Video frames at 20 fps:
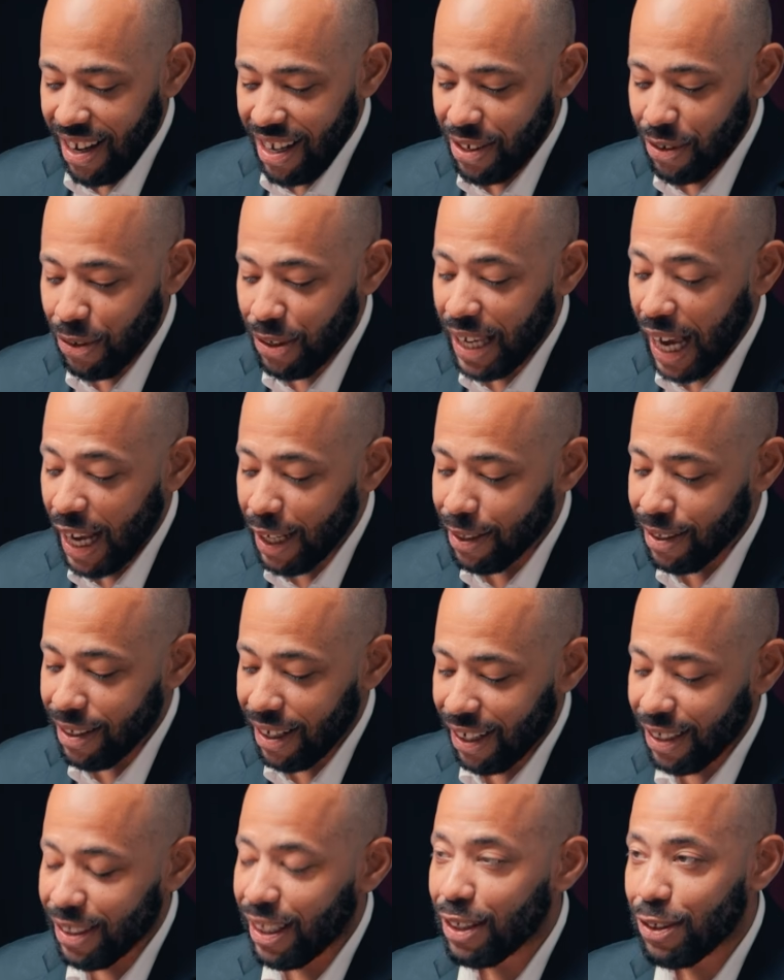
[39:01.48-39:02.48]
So guess,
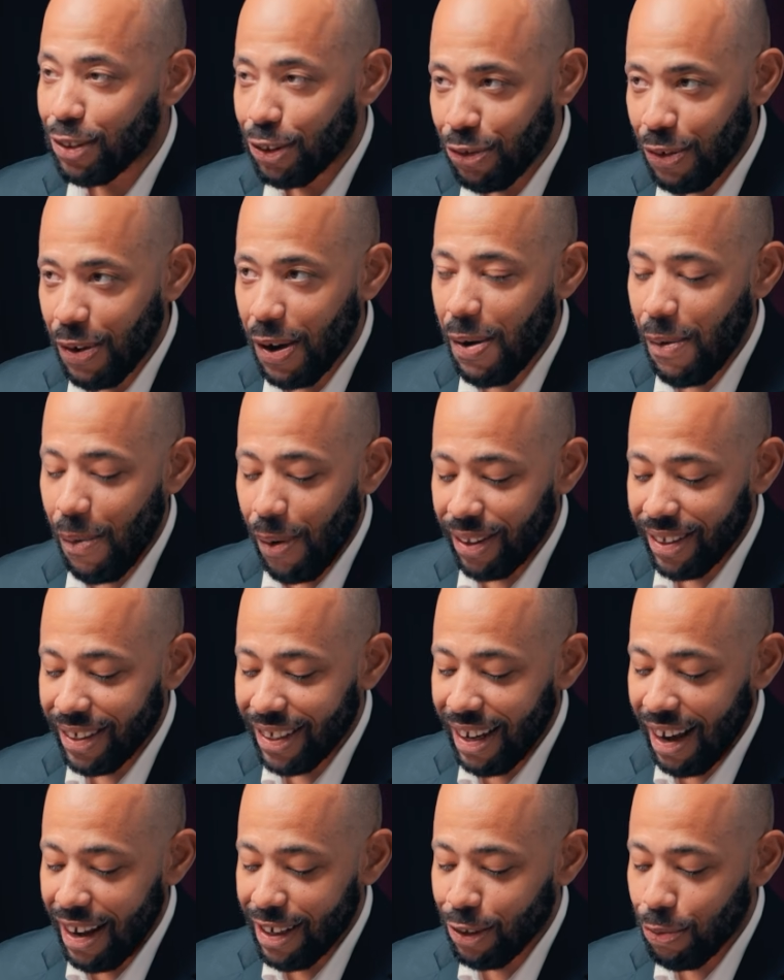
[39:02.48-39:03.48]
that's a tricky one.
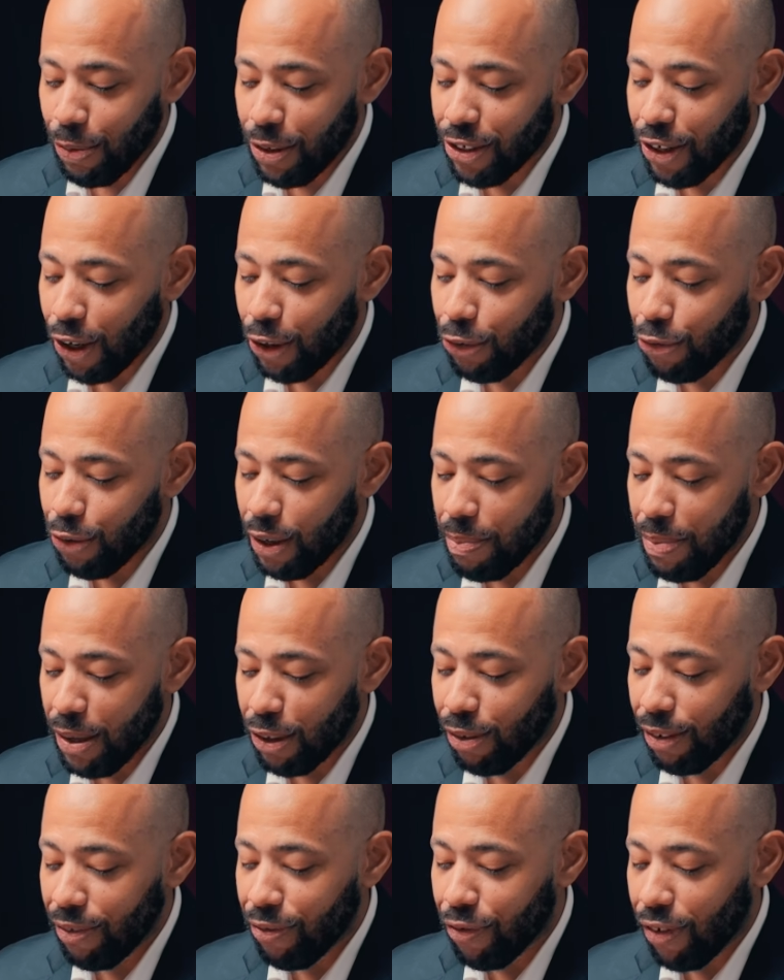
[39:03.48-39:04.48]
Guess which country
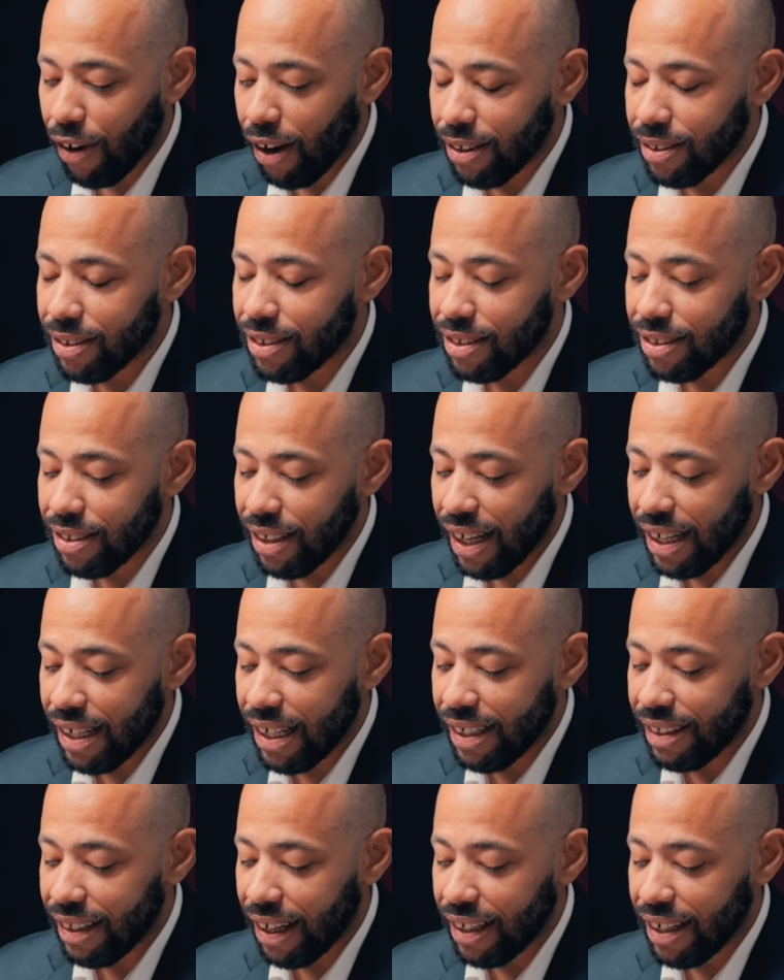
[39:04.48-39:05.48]
between France and
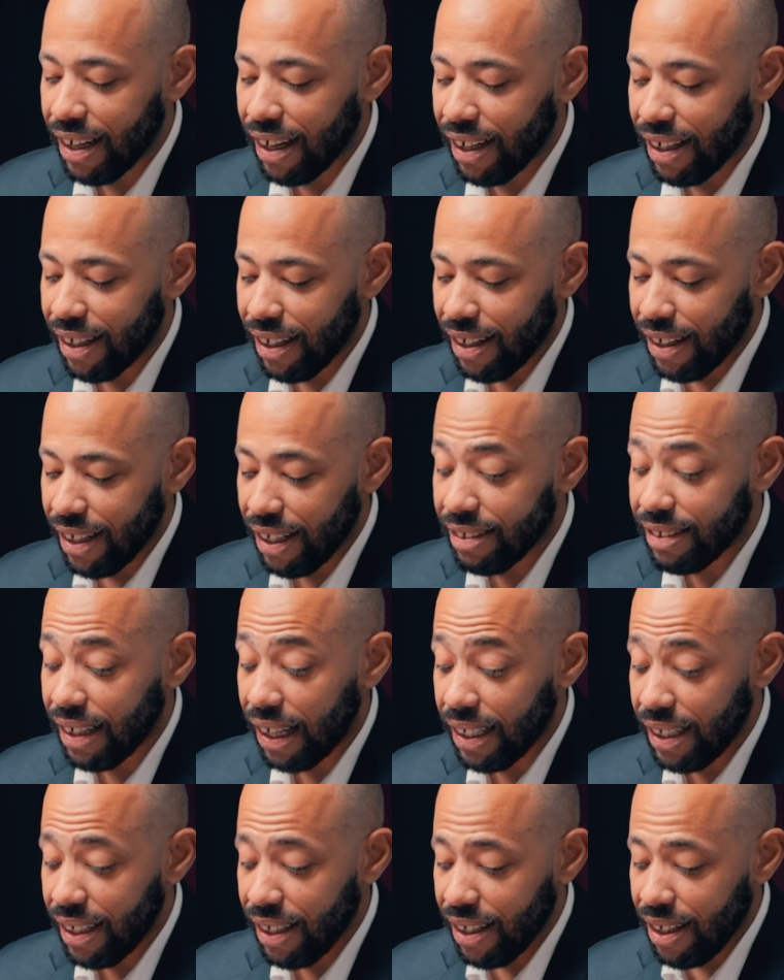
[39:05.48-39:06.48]

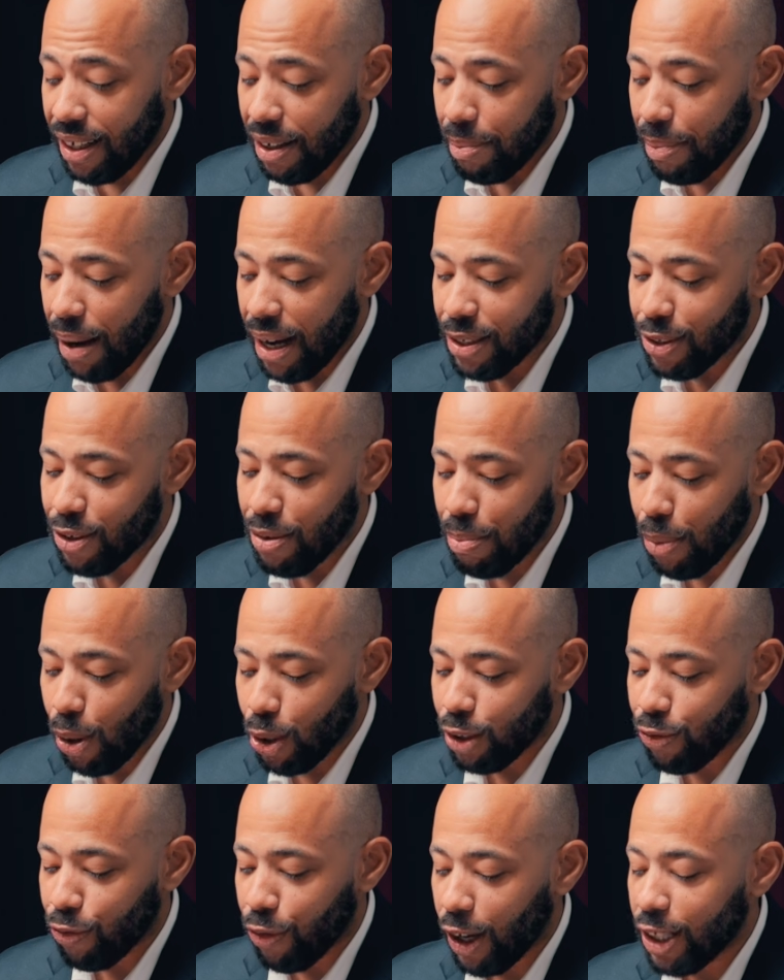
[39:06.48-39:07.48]
Italy buys the
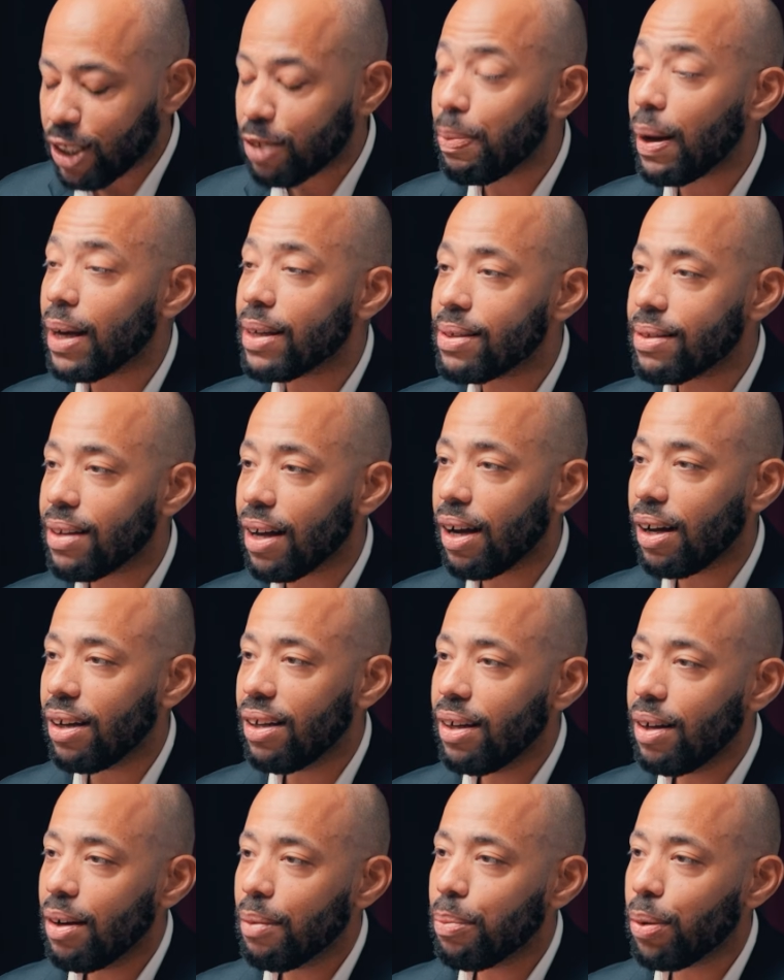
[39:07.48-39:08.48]
most fresh pasta
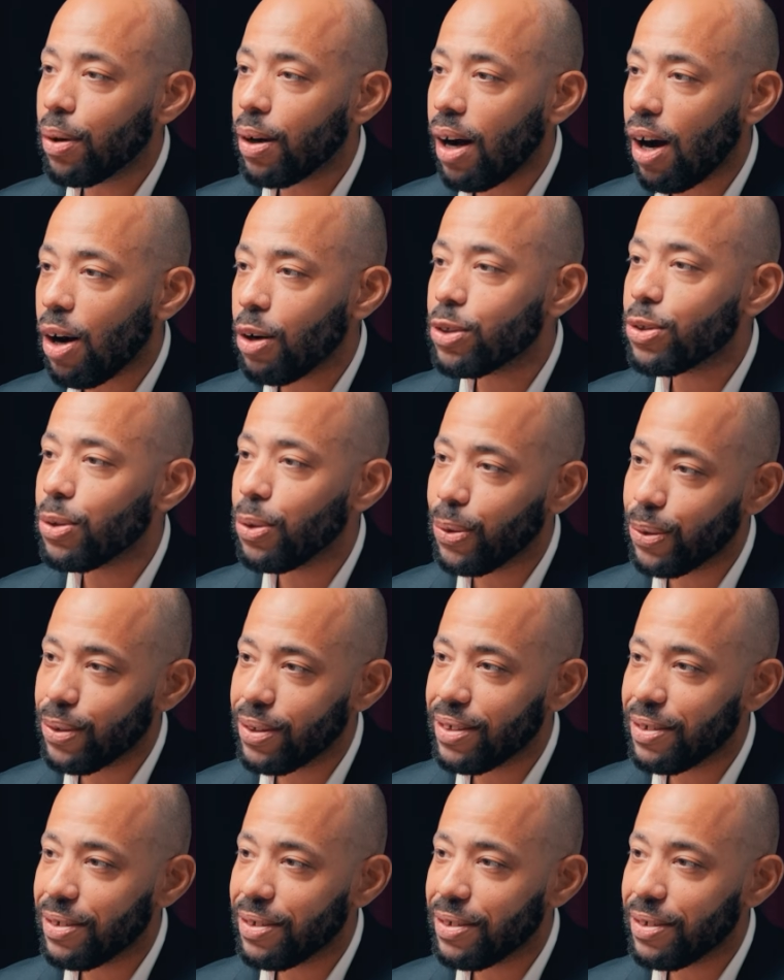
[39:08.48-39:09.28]
per household?